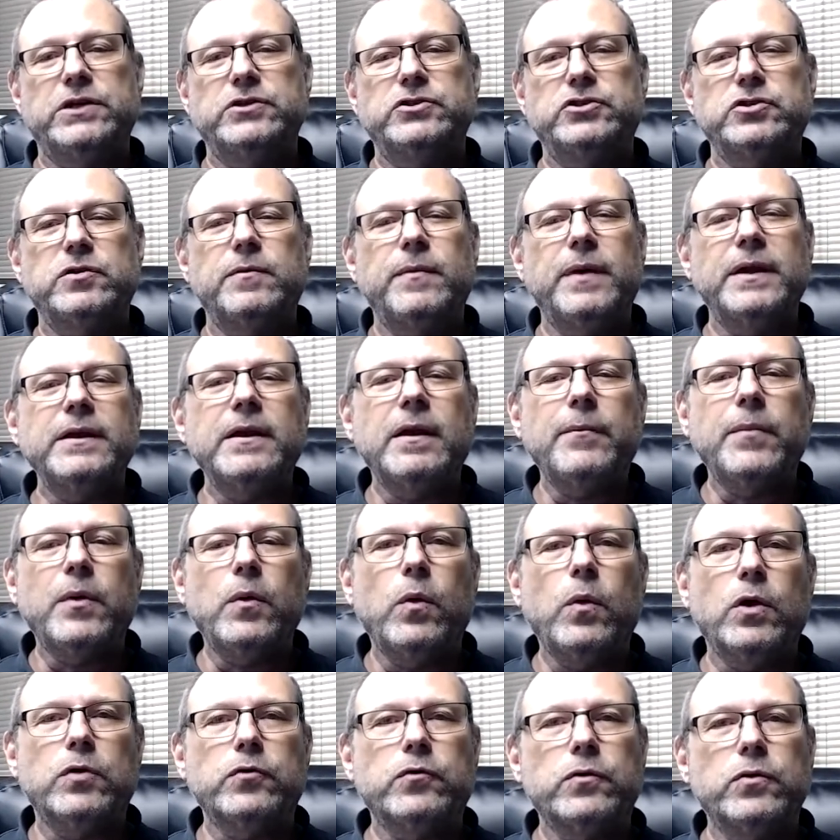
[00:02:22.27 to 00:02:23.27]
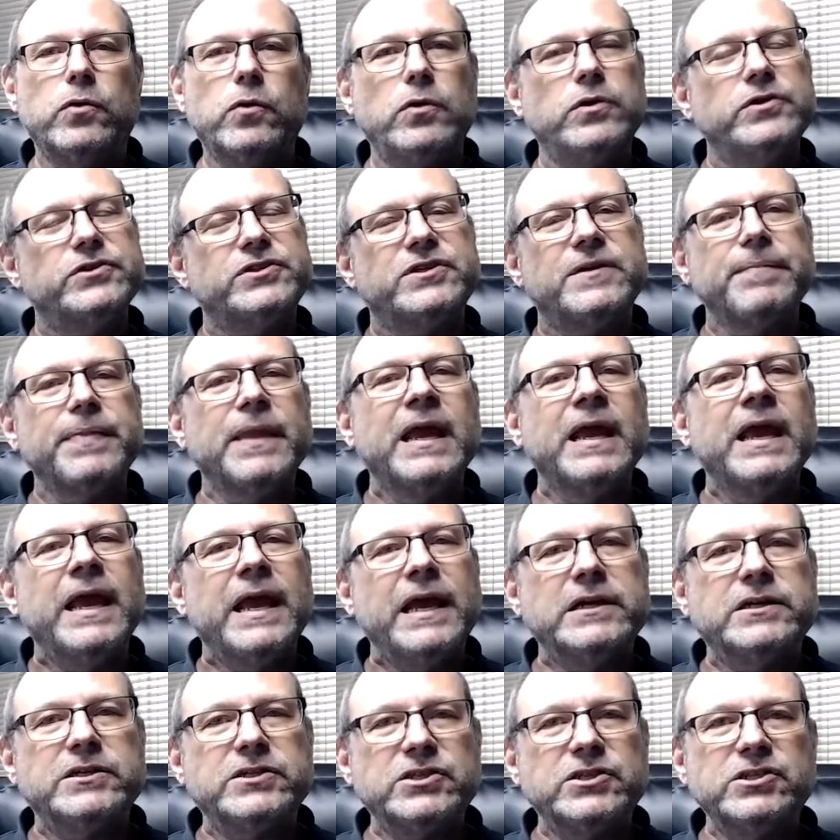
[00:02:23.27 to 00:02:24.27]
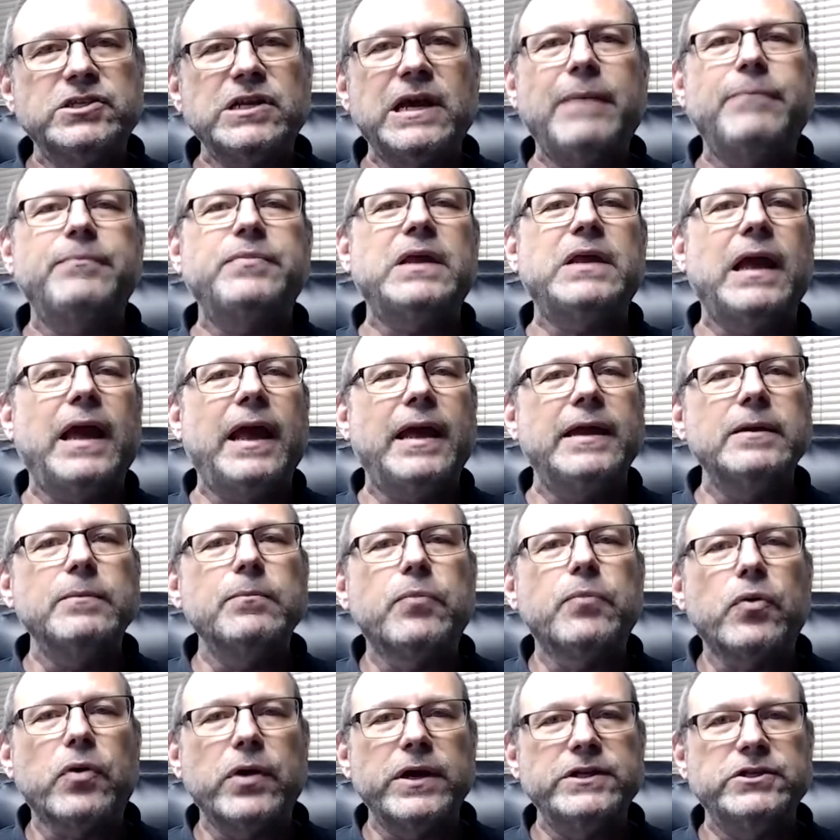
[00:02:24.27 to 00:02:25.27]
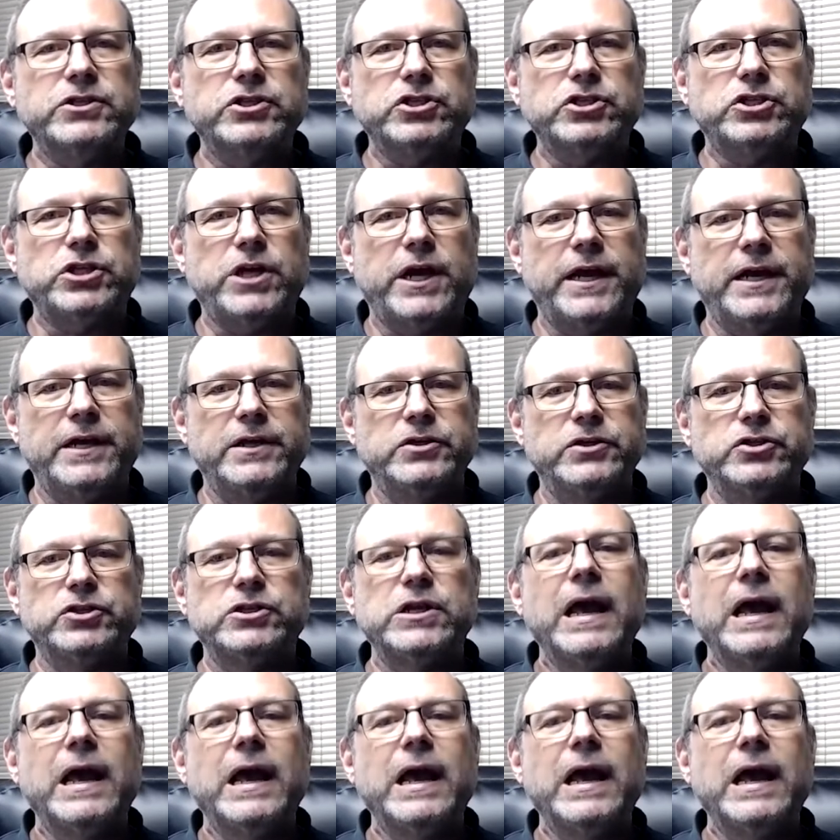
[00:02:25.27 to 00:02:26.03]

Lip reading: So my number one rule is accept and embrace change,